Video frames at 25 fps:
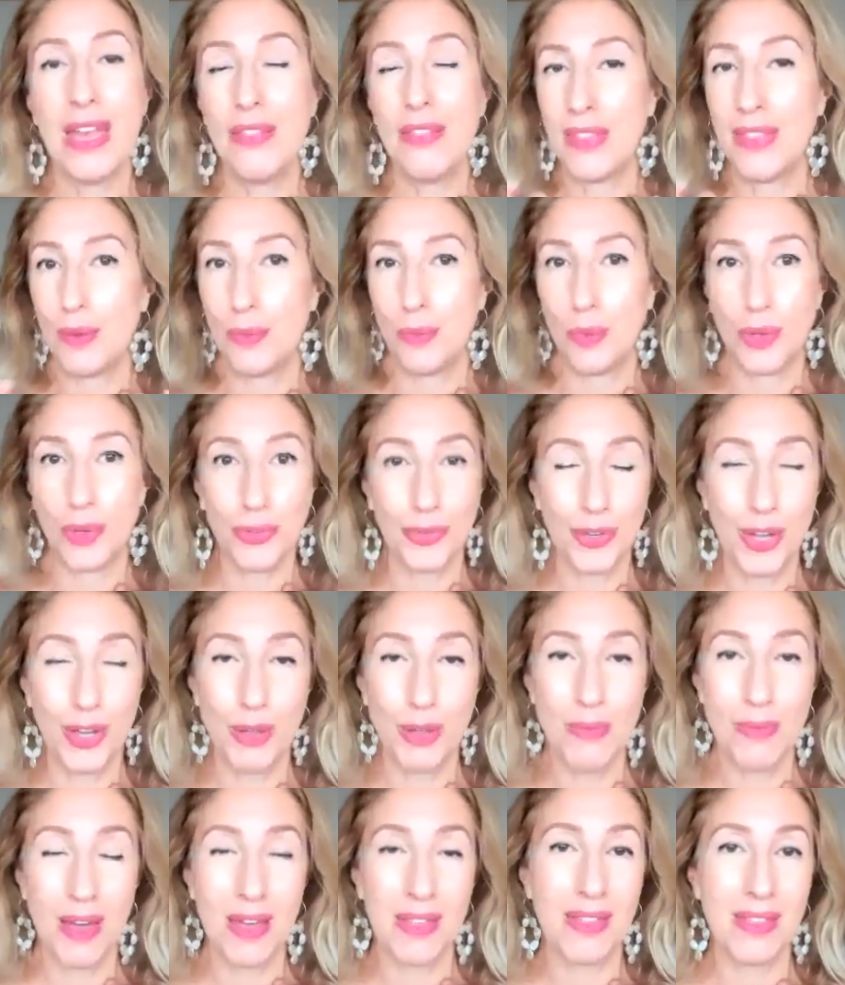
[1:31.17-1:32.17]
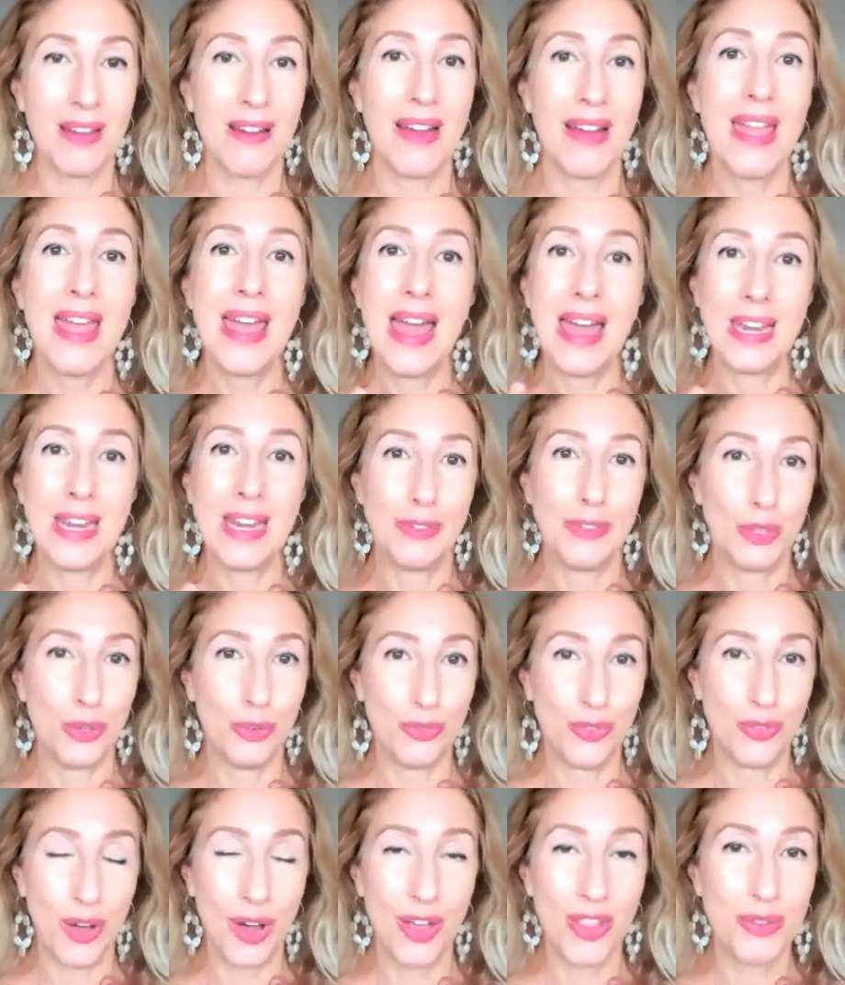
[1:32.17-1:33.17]
there was no mother, and if your
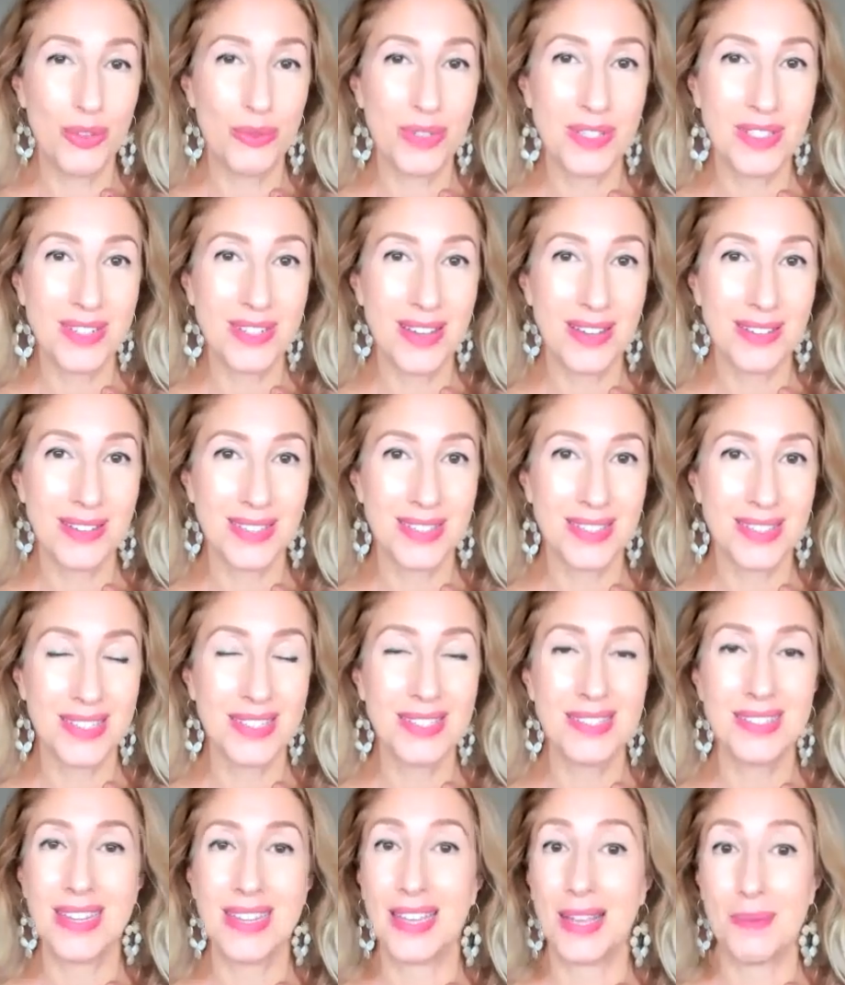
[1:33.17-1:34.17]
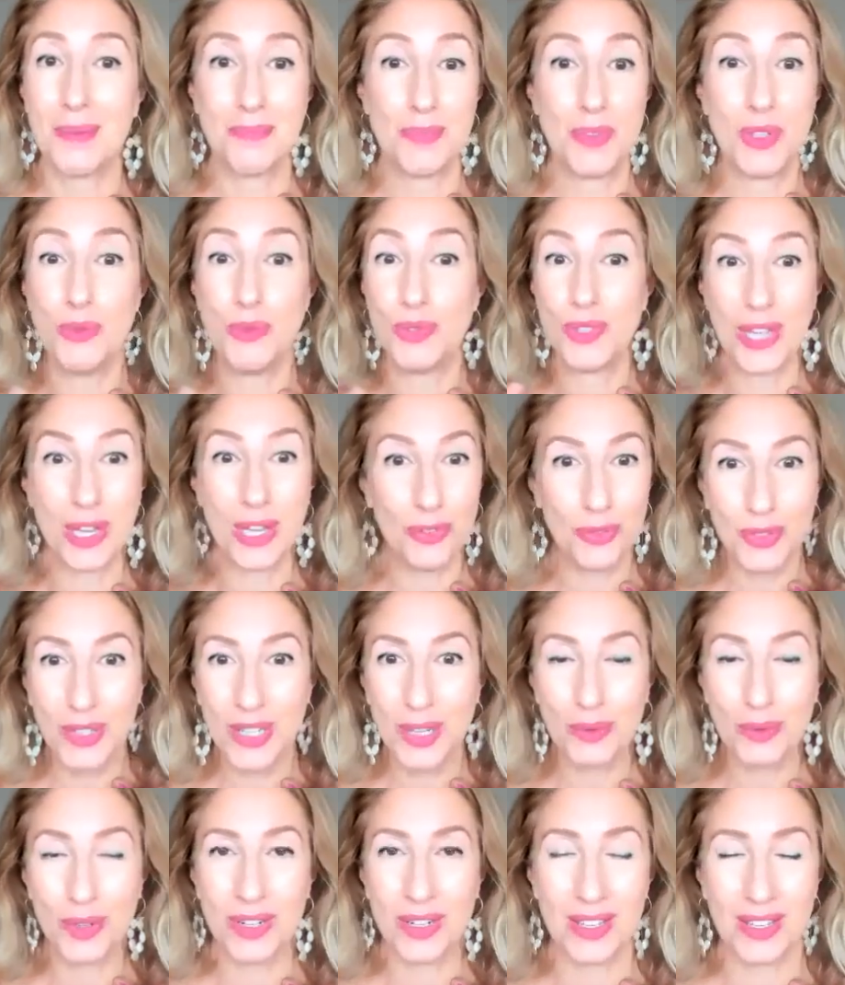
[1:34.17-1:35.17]
father was narcissistic, you
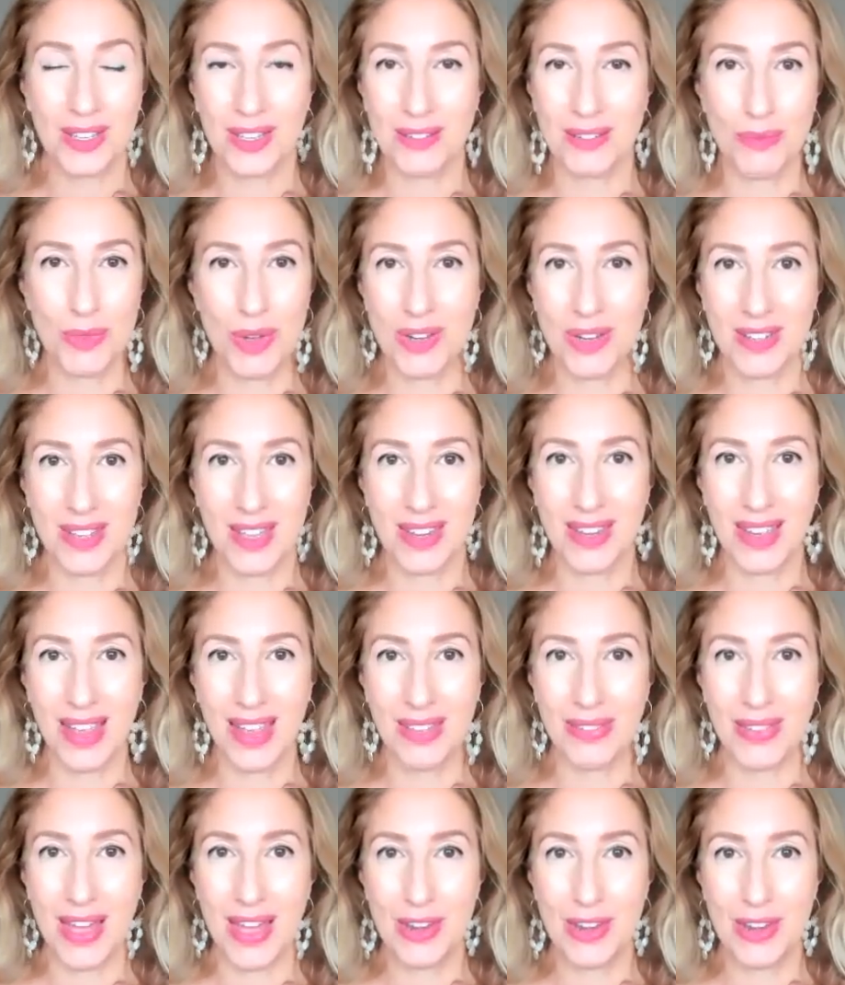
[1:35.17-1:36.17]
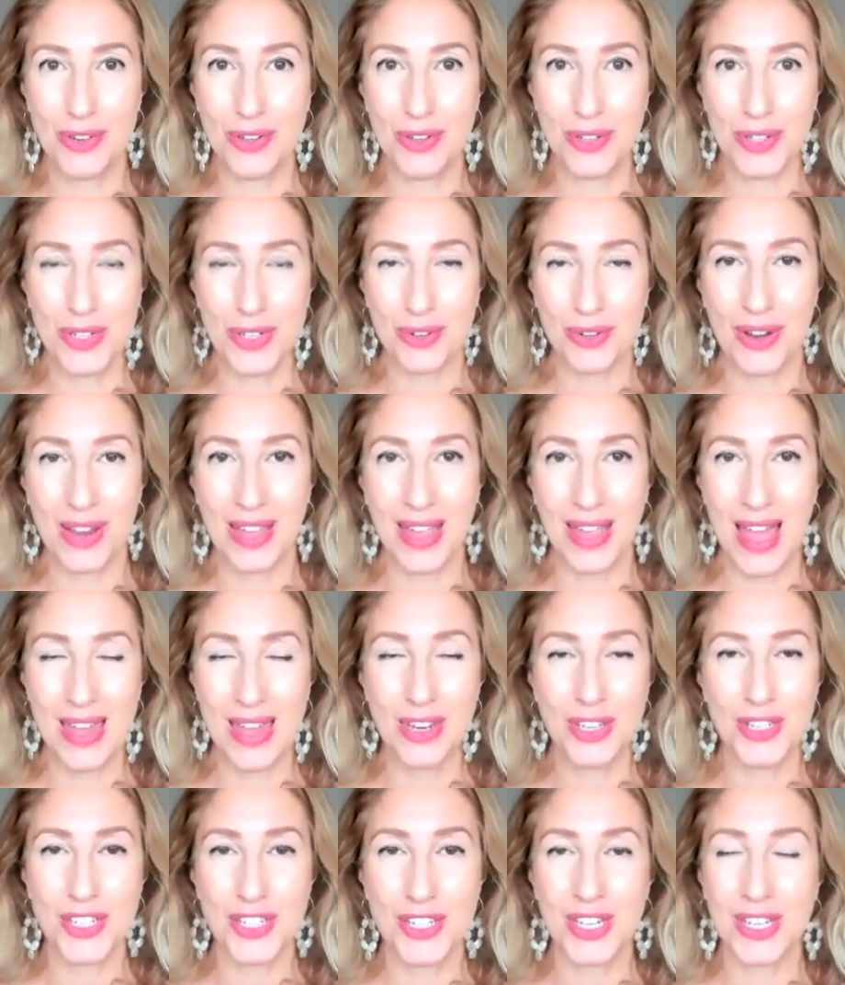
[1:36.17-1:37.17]
definitely weren't going to get that nurturing
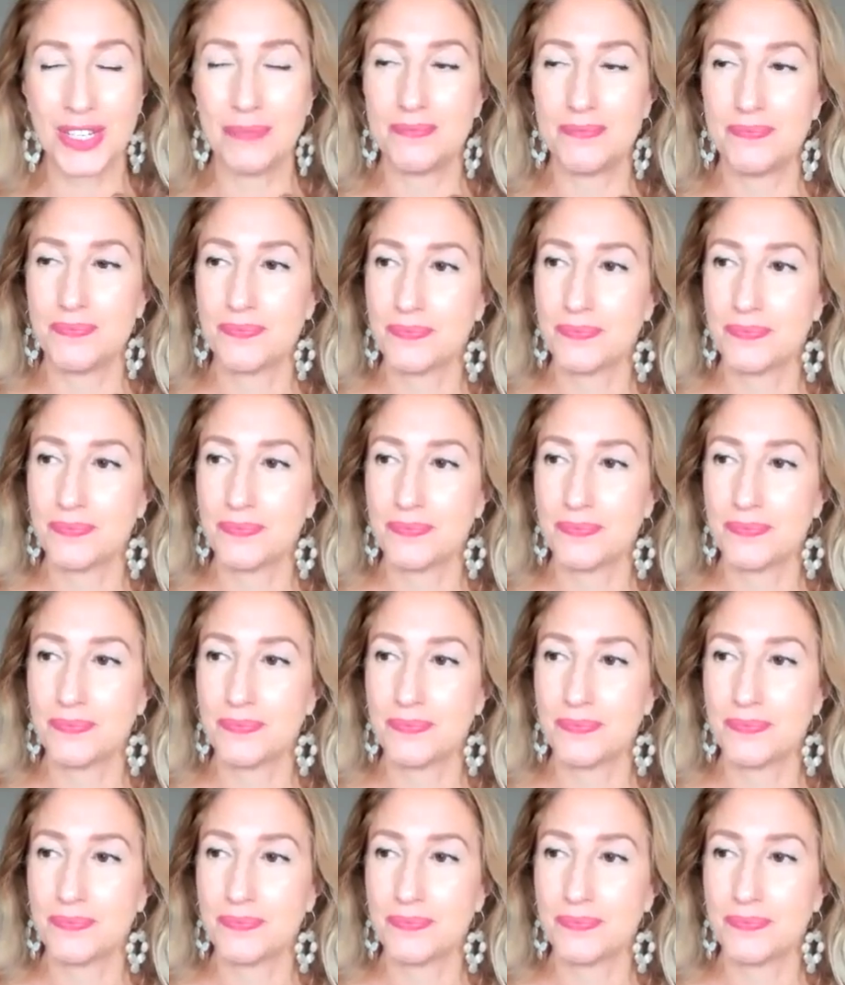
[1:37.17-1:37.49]
energy.